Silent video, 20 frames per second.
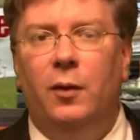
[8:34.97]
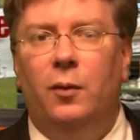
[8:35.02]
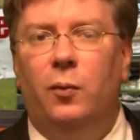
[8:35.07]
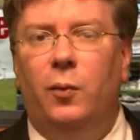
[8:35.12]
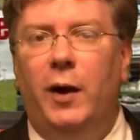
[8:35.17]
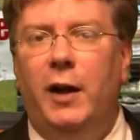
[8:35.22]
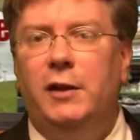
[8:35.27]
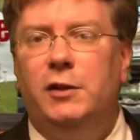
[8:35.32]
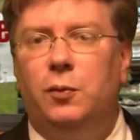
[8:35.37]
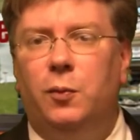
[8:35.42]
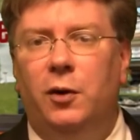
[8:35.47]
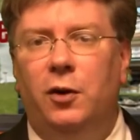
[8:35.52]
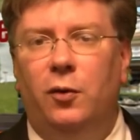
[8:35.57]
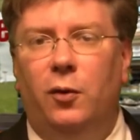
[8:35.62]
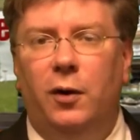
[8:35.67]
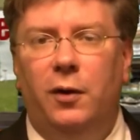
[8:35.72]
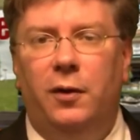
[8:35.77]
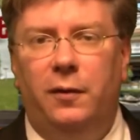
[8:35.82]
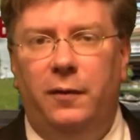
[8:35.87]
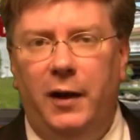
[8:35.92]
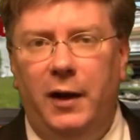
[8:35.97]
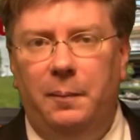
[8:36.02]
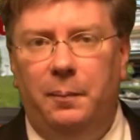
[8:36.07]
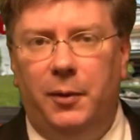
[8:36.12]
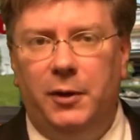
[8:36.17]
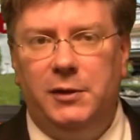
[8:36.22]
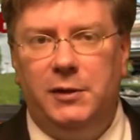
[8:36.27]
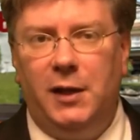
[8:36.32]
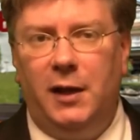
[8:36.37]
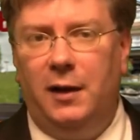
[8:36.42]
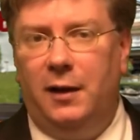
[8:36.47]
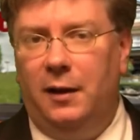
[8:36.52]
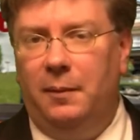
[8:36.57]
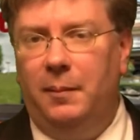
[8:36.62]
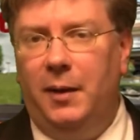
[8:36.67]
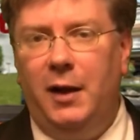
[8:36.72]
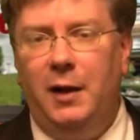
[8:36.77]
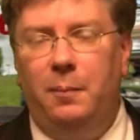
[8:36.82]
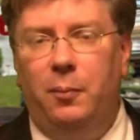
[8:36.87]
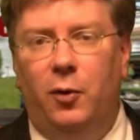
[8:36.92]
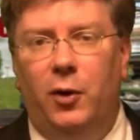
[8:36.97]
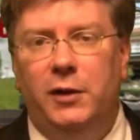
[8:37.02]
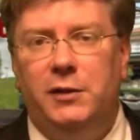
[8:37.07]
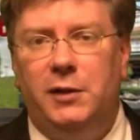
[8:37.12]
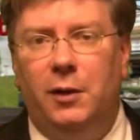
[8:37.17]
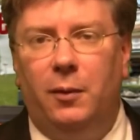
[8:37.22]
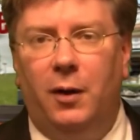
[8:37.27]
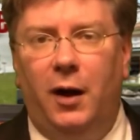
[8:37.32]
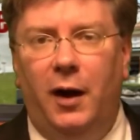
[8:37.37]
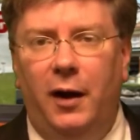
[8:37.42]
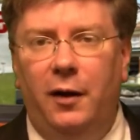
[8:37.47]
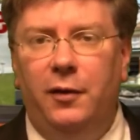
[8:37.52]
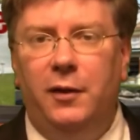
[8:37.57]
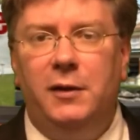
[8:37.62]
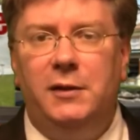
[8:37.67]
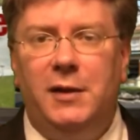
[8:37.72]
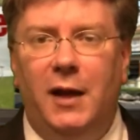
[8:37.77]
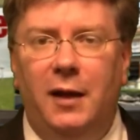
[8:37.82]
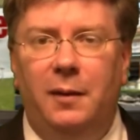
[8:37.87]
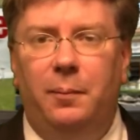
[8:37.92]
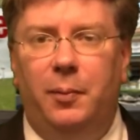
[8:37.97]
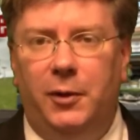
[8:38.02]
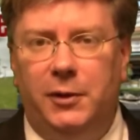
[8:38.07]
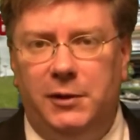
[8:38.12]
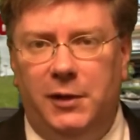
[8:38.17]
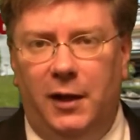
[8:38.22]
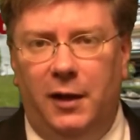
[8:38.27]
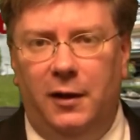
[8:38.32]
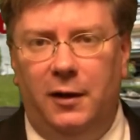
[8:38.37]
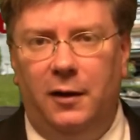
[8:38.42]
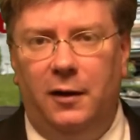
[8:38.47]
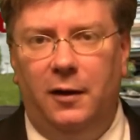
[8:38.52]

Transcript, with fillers: rates were north of 8%, and at many points they were higher than 10%.